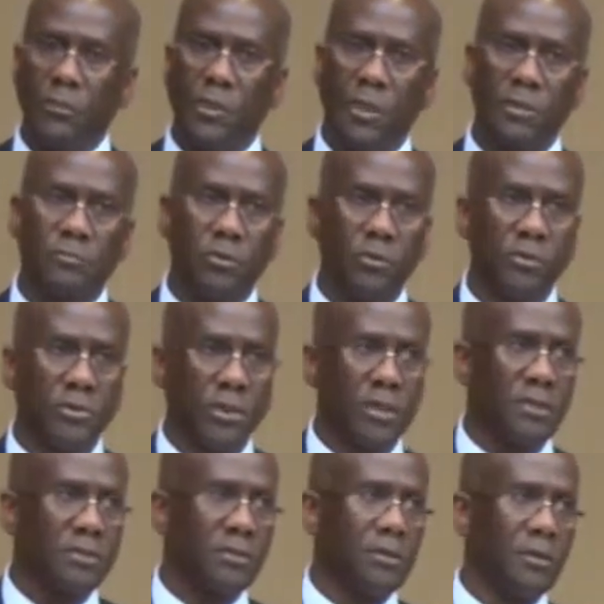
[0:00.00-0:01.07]
as Bruce
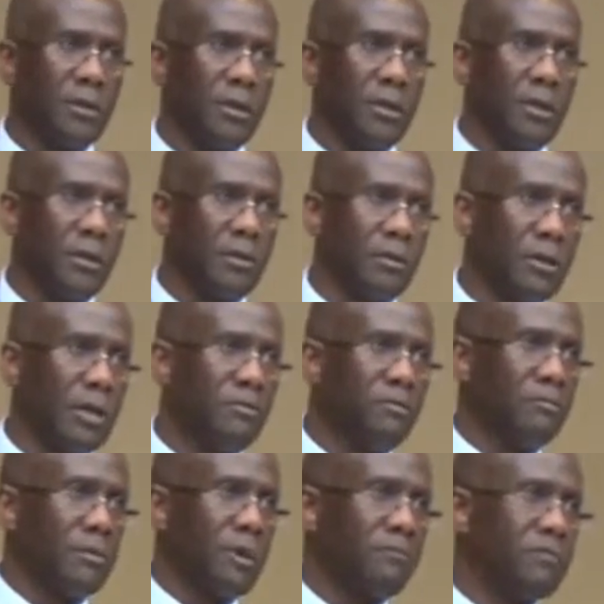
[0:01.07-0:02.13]
says, you know,
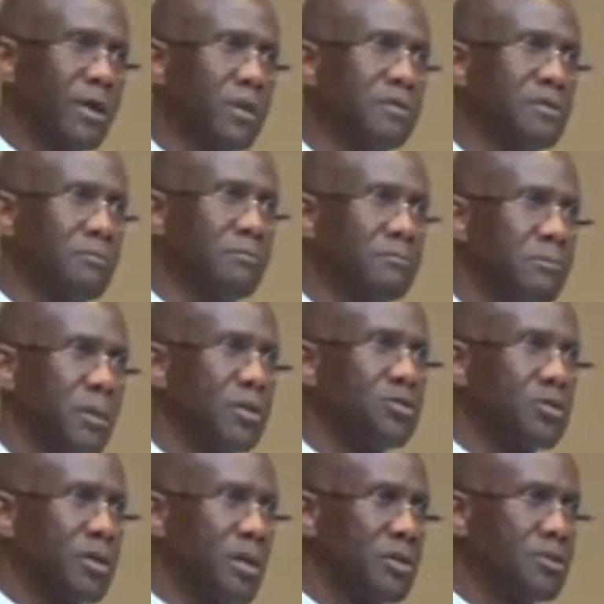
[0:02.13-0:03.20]
I've got some
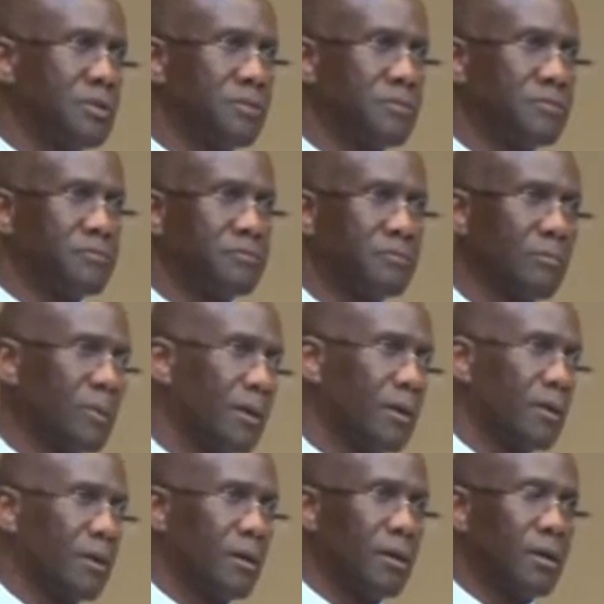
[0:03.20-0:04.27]
education.
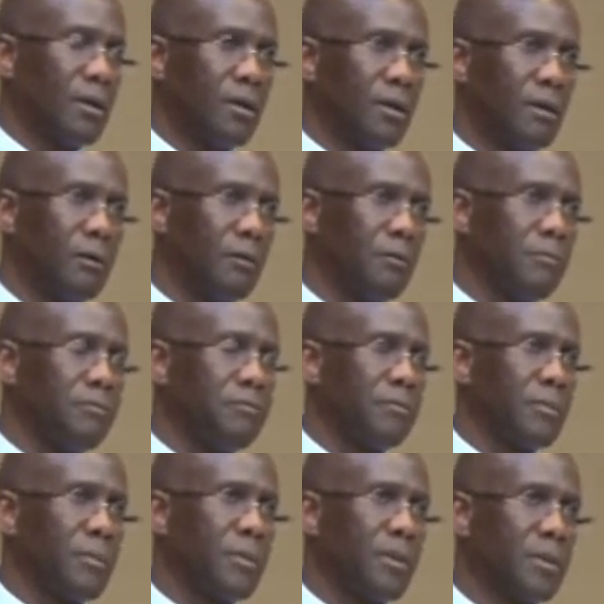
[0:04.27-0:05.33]
About
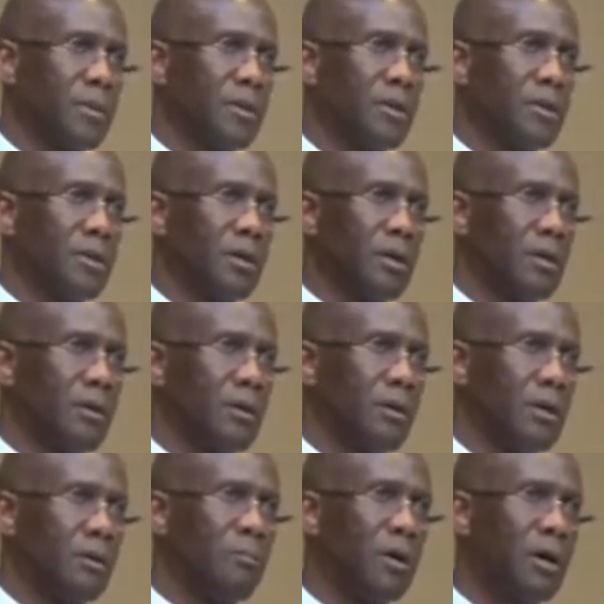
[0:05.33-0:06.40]

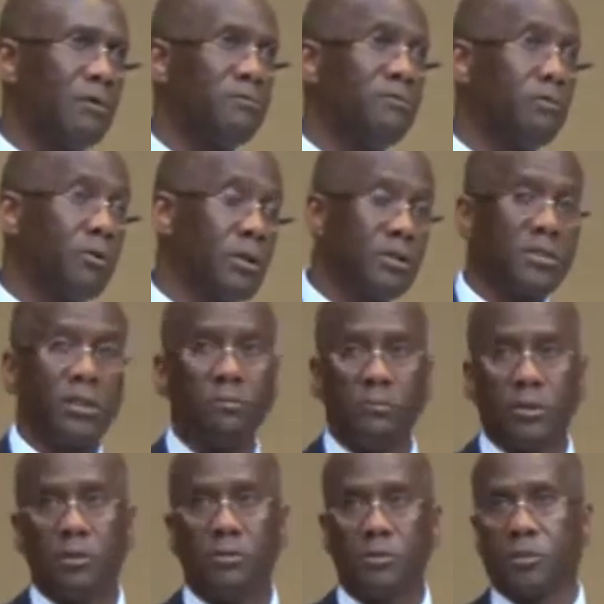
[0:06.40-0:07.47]
40-some
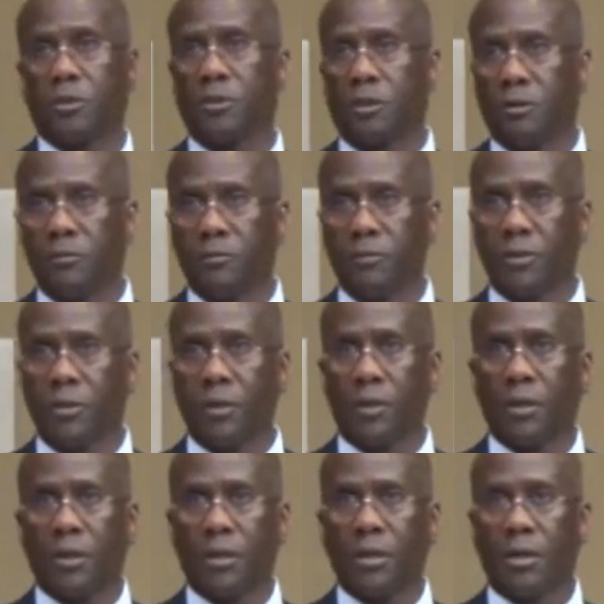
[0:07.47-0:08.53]
years ago,
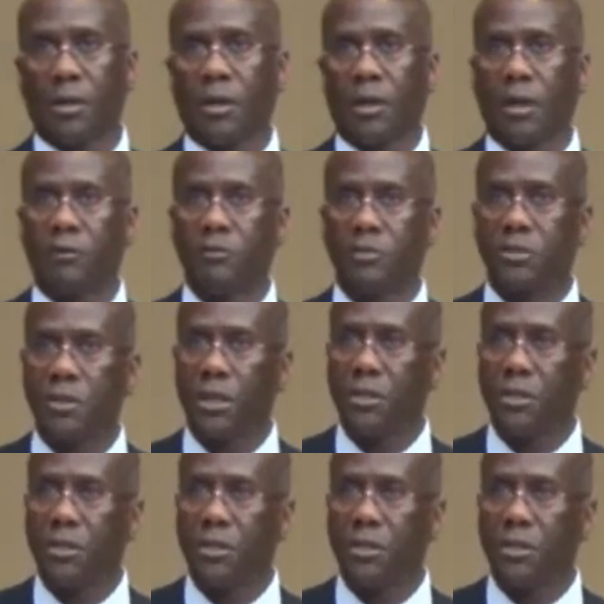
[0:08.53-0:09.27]
obviously